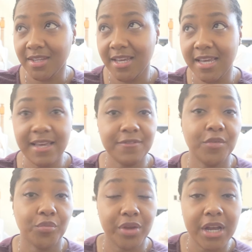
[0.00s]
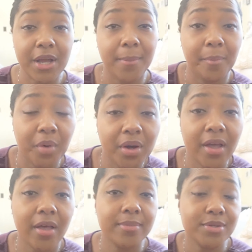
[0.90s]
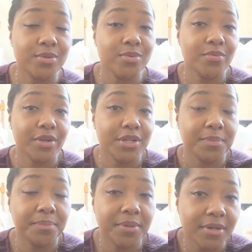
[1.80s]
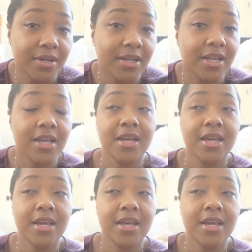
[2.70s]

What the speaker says: If reading a book helps you, read a book.